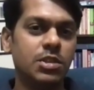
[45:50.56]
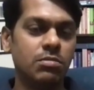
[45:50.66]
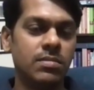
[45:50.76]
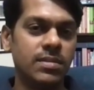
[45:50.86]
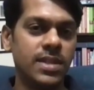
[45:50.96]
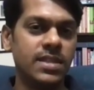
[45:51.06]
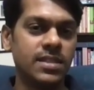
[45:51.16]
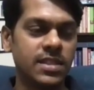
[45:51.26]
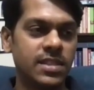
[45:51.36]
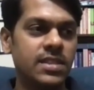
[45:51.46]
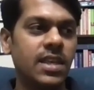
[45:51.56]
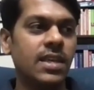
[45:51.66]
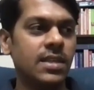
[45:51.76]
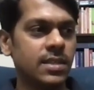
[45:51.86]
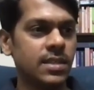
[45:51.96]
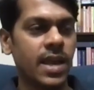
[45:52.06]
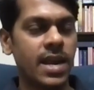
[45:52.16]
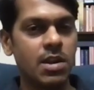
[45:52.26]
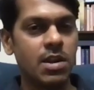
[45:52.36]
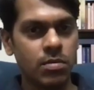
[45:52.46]
So there's a serious
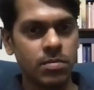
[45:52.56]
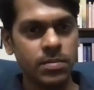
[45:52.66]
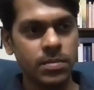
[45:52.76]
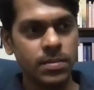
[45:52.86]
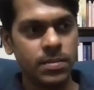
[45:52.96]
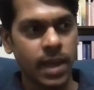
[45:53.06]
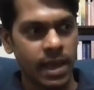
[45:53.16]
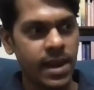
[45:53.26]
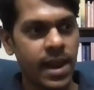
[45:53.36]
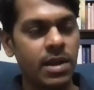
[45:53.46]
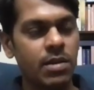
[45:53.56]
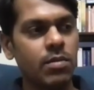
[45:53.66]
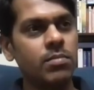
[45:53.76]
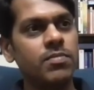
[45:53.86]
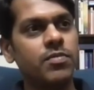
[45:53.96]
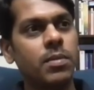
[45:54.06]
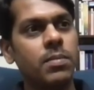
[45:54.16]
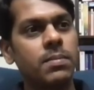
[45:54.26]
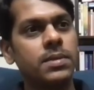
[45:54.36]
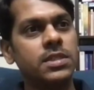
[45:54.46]
headroom and headroom
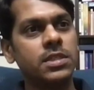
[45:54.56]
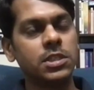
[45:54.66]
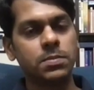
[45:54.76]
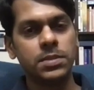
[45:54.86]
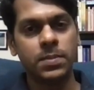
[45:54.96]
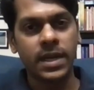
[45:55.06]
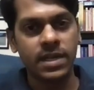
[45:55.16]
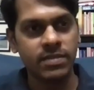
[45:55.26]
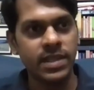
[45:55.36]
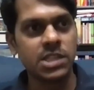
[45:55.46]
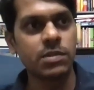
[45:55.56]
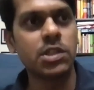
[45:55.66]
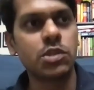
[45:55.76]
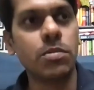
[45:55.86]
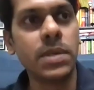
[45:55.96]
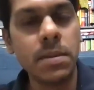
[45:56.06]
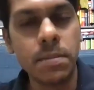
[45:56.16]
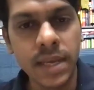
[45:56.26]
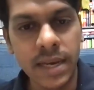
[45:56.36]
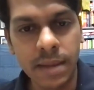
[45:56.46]
from a business perspective. And that's why so many
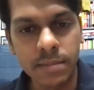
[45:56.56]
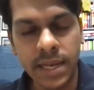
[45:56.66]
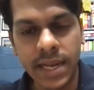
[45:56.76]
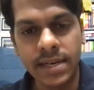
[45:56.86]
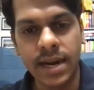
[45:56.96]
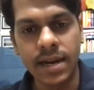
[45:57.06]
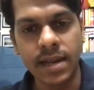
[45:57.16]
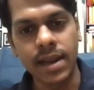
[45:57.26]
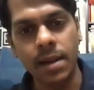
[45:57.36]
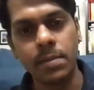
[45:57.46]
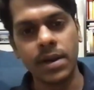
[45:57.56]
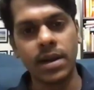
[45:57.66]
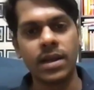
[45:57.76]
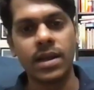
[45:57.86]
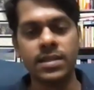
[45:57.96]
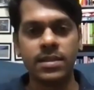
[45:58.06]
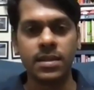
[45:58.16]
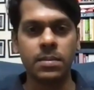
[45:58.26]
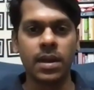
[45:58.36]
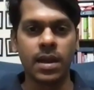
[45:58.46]
big names like Tata Capital,
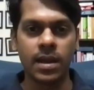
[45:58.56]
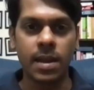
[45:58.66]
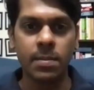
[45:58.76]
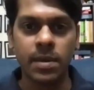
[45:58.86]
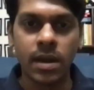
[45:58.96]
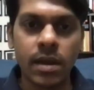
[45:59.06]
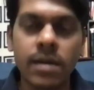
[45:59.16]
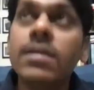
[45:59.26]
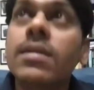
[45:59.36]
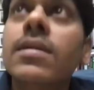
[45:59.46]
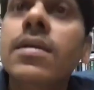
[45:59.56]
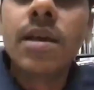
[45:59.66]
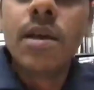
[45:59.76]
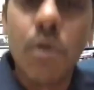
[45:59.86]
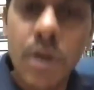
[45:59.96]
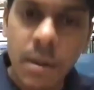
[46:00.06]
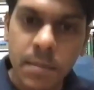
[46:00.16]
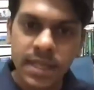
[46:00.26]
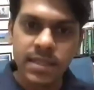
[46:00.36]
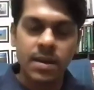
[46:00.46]
Aditya Birla Capital, Kotak
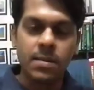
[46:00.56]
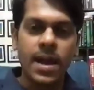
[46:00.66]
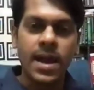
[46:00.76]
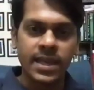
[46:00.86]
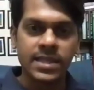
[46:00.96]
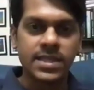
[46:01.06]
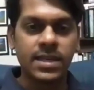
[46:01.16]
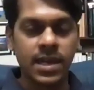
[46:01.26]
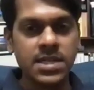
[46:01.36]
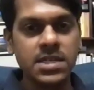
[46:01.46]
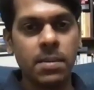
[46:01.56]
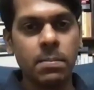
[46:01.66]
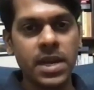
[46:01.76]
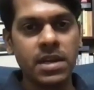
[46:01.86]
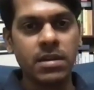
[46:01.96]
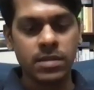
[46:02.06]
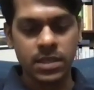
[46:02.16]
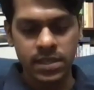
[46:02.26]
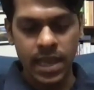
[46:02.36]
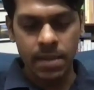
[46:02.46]
Mahindra Bank, etc., jumping into
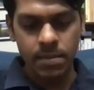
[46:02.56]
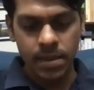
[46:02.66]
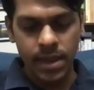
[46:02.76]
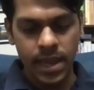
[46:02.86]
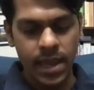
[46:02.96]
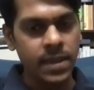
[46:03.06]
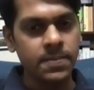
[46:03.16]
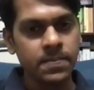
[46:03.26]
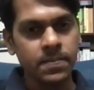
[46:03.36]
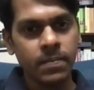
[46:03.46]
this game. Because